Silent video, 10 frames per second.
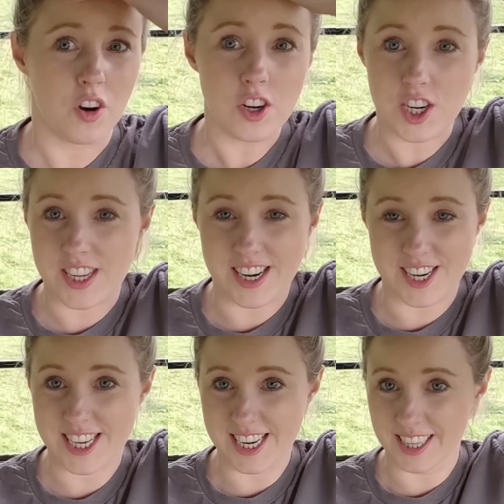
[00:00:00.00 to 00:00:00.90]
rushes
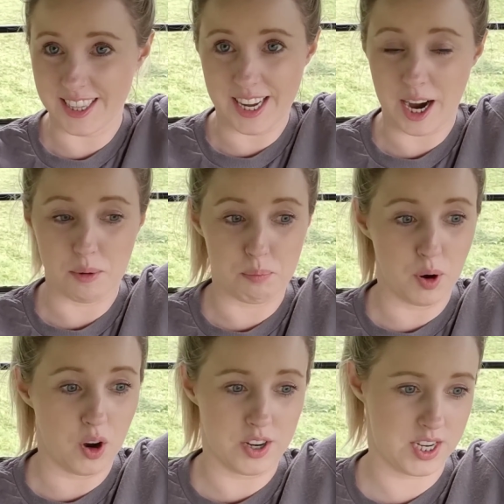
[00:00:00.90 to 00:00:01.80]
are still there,
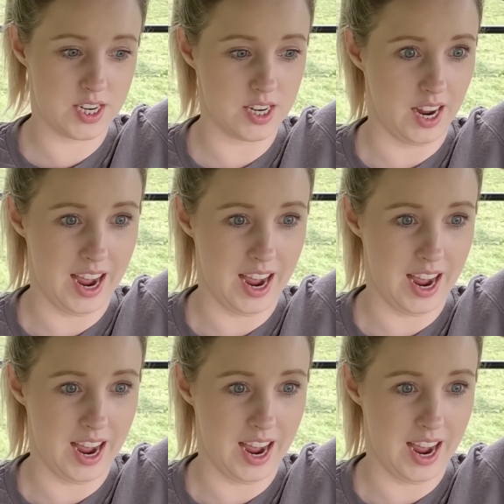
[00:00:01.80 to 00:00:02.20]
but